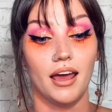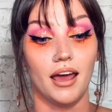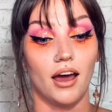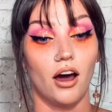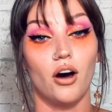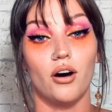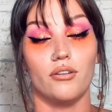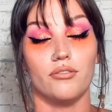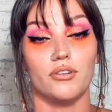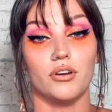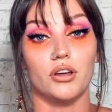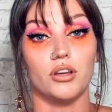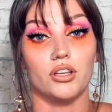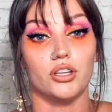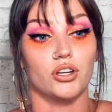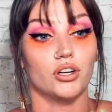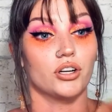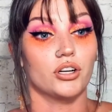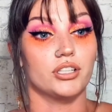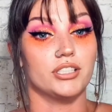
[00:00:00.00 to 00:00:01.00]
of
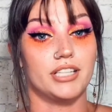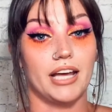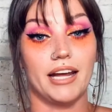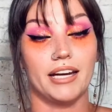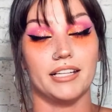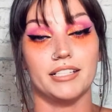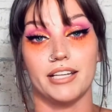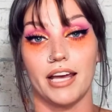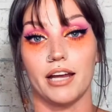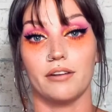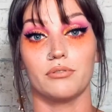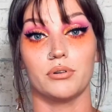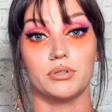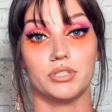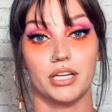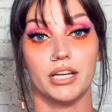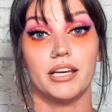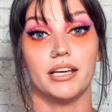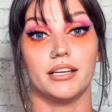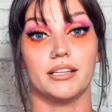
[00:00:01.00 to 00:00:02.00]
your day-to-day
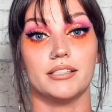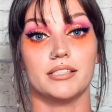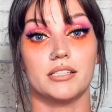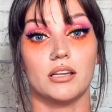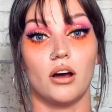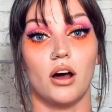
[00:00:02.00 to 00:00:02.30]
routines.